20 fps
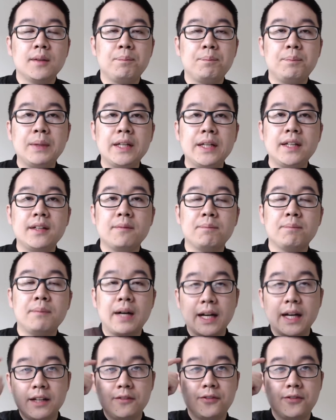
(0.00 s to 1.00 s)
be
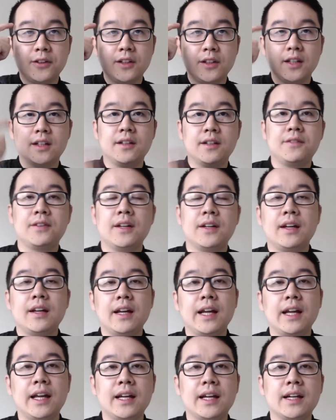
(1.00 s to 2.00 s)
mindful of
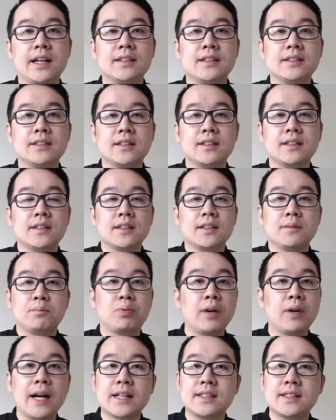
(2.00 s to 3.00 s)
and
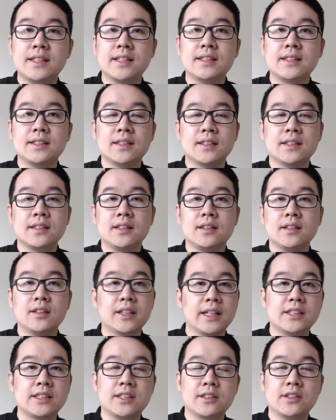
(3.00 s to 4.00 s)
practice,
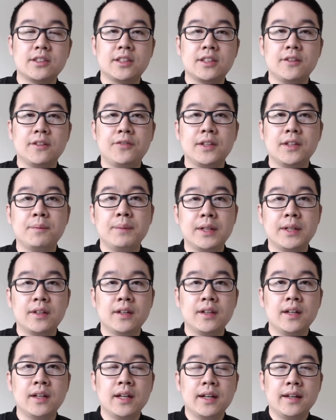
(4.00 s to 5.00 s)
look at yourself in the mirror,